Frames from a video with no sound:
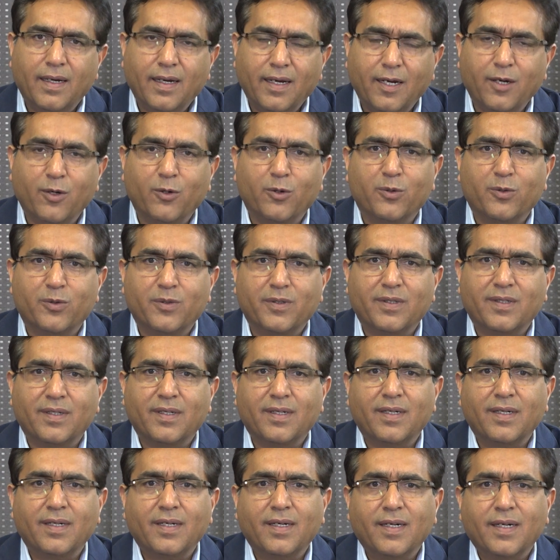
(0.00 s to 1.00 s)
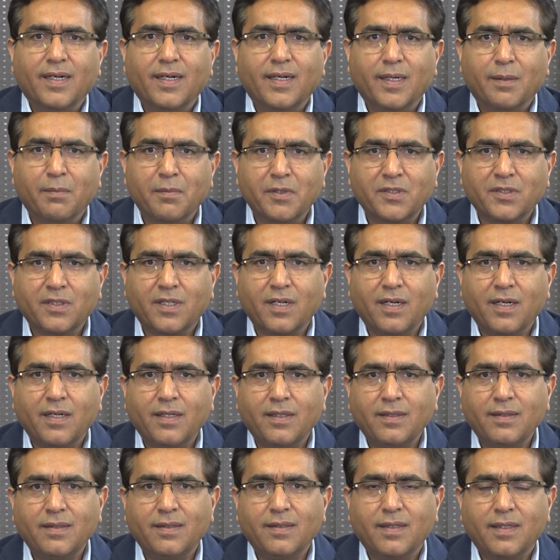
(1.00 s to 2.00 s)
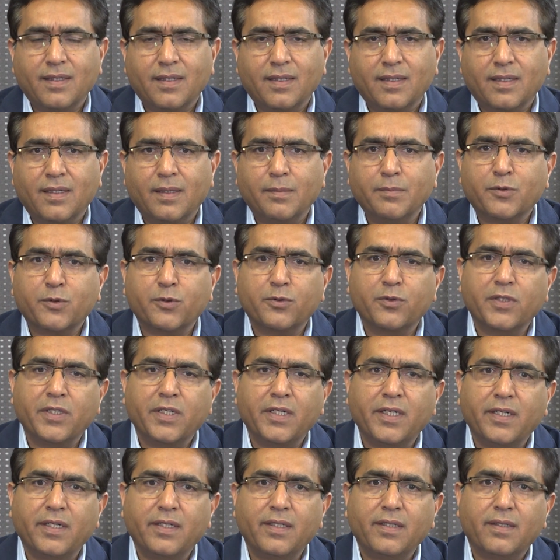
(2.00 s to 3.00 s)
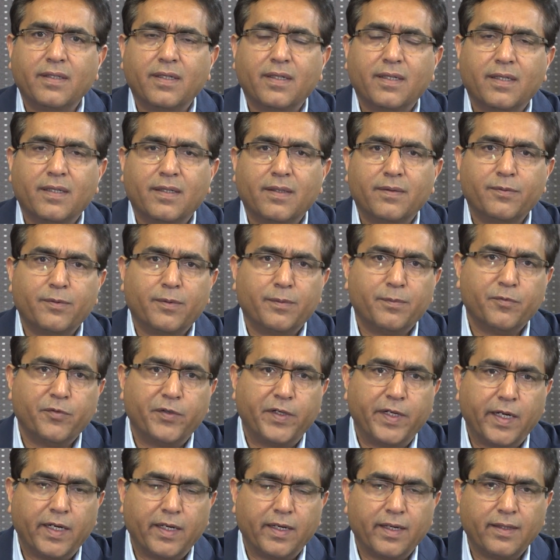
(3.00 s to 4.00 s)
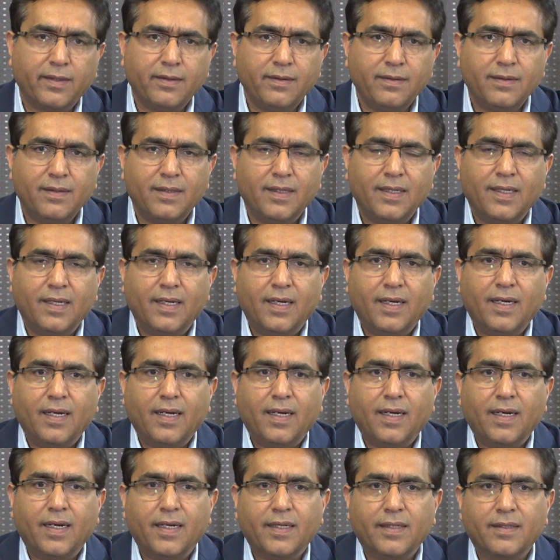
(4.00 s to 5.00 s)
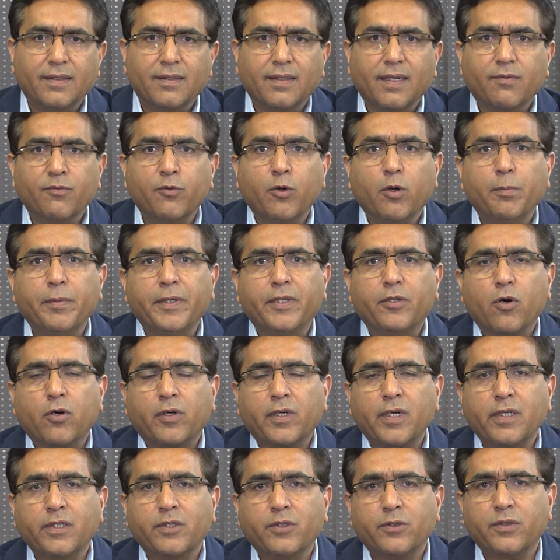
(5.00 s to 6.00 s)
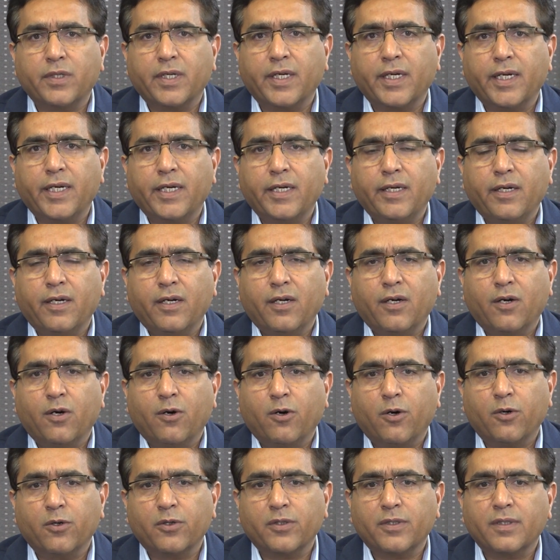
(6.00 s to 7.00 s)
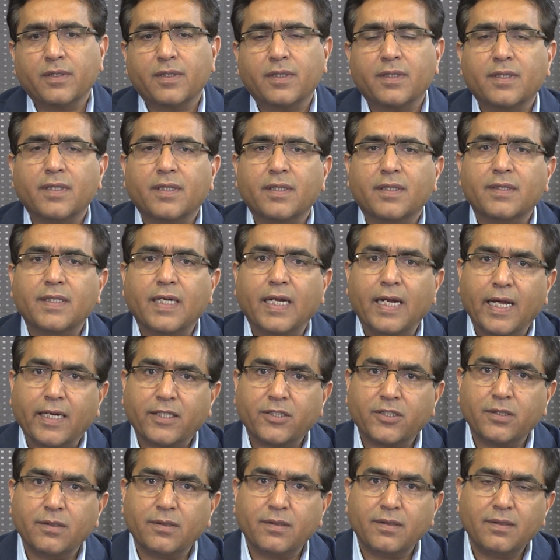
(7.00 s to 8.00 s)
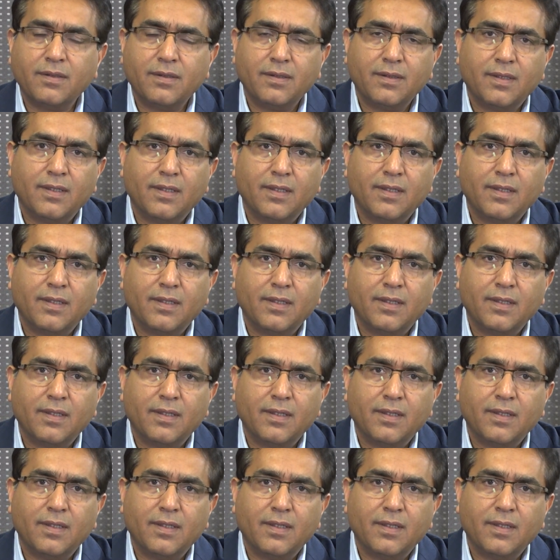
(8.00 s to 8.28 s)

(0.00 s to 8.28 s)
Hello, Namaskar. I'm Sudhir from VNN, and we'll be talking today on the election